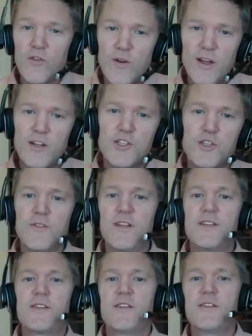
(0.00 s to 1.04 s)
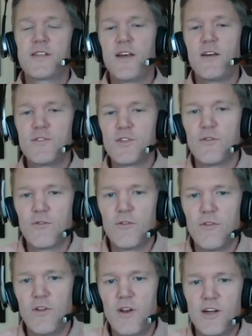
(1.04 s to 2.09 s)
credentialed distance counselor
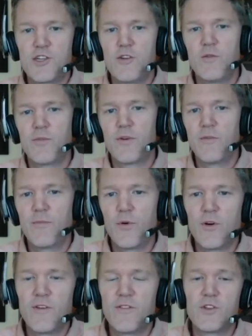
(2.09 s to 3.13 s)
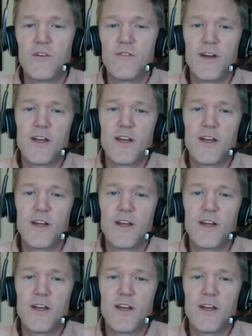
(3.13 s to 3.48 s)
through the National Board of Certified